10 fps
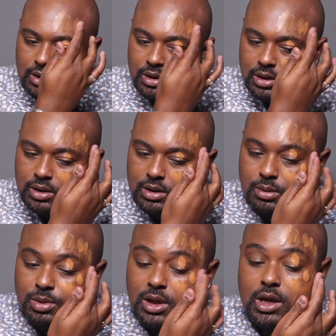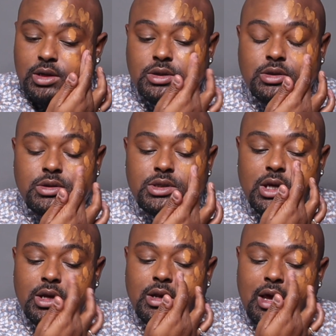and apply to the
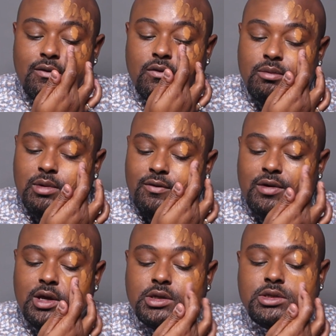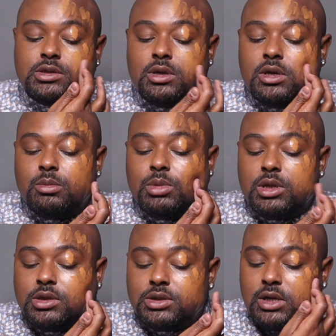second half of my face and blend
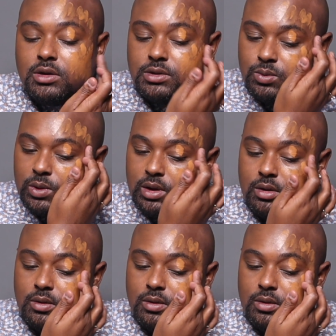this out as well.